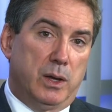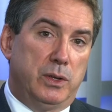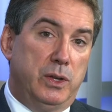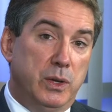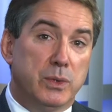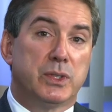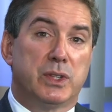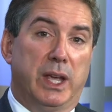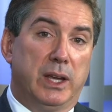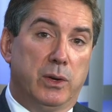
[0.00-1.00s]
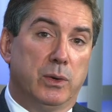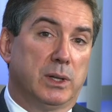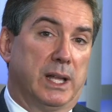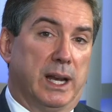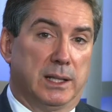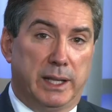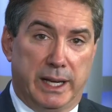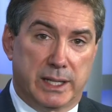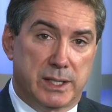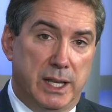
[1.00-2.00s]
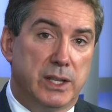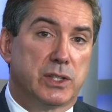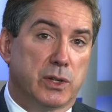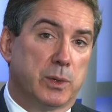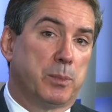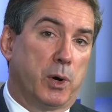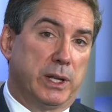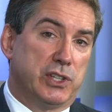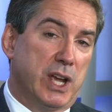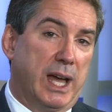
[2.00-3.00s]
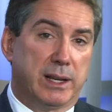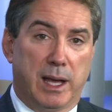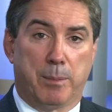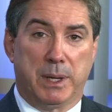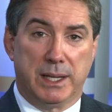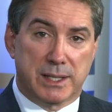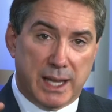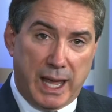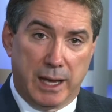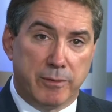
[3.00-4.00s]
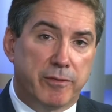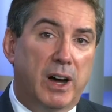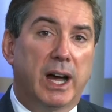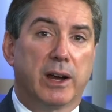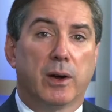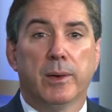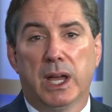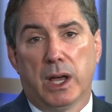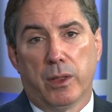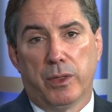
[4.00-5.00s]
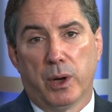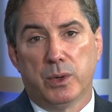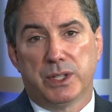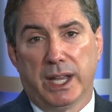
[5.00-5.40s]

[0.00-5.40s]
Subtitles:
Using Google Analytics, these third-party chat companies can fire those